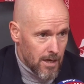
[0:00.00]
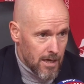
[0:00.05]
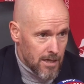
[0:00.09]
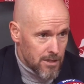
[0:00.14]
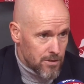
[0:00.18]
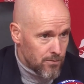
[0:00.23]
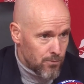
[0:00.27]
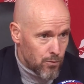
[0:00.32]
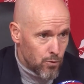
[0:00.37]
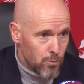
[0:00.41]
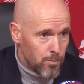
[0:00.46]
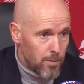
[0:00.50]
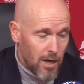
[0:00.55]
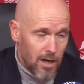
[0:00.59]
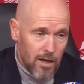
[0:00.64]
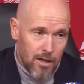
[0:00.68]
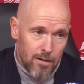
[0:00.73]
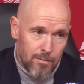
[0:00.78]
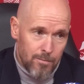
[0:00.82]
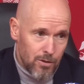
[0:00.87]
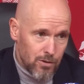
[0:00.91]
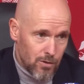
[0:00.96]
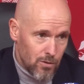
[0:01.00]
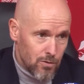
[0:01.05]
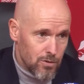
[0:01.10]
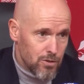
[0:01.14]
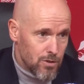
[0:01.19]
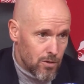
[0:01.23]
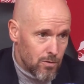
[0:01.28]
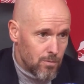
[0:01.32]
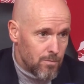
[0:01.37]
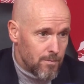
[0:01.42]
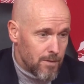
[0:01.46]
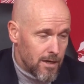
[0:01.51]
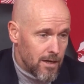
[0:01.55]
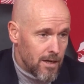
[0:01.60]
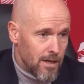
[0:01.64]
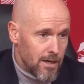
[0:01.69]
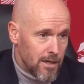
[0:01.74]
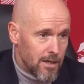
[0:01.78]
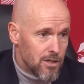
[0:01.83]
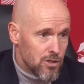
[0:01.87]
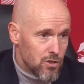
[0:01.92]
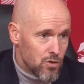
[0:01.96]
as a footballer, but also
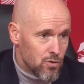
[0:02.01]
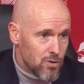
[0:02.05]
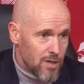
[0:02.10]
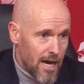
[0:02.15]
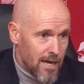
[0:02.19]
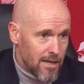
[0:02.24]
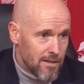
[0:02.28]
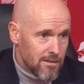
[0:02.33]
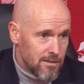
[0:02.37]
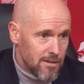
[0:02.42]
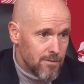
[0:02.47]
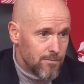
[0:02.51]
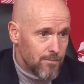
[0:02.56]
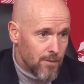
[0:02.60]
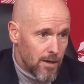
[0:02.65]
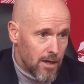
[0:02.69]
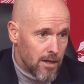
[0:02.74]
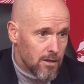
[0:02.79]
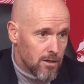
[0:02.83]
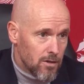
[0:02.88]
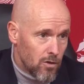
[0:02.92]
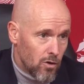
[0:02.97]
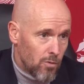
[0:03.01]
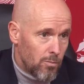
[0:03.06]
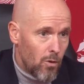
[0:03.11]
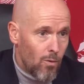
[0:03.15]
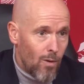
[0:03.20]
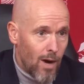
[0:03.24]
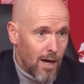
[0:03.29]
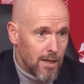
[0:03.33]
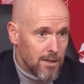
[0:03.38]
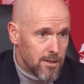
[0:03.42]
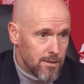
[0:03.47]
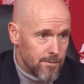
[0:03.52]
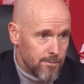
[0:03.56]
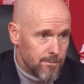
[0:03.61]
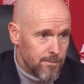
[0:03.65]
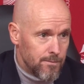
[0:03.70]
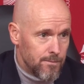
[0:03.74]
in the society and global wide.